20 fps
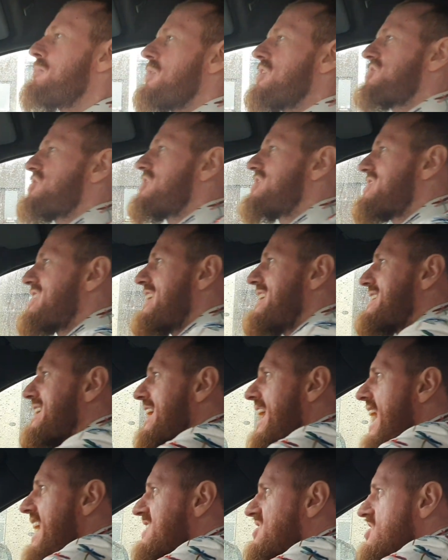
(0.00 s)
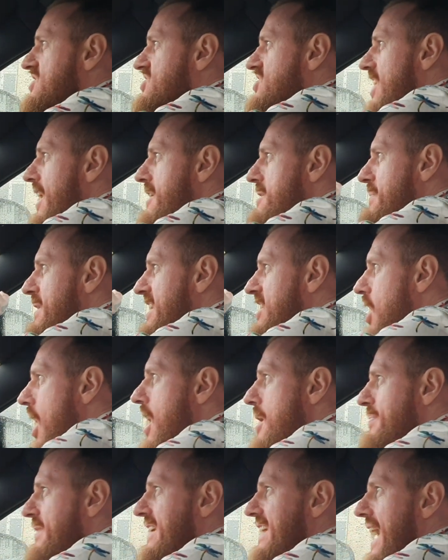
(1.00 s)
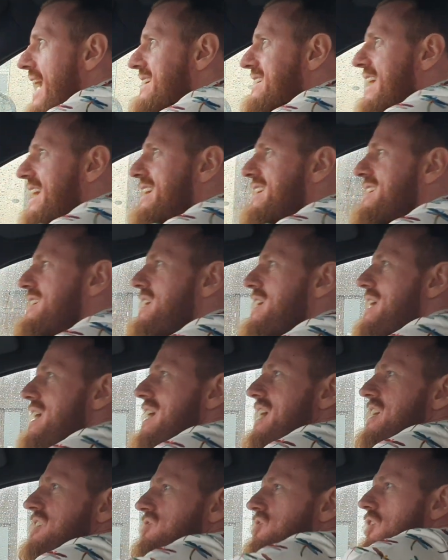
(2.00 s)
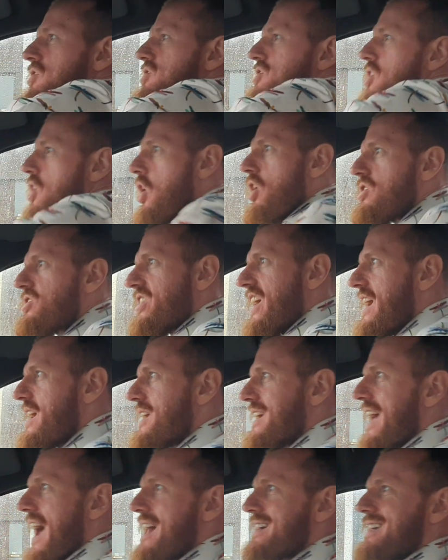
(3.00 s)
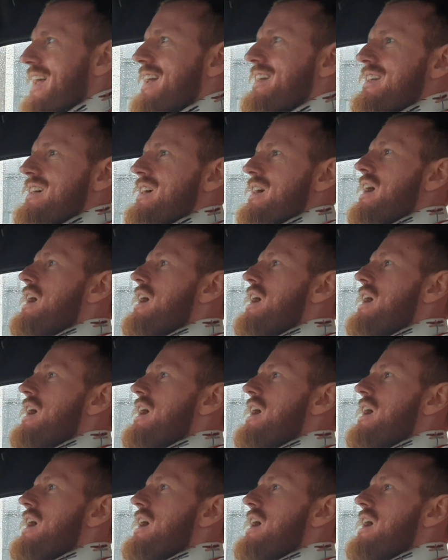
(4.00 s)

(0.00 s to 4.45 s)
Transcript: But you see, the likes of Jeremy Corbyn, Kathleen, is going to cut in, Kathleen.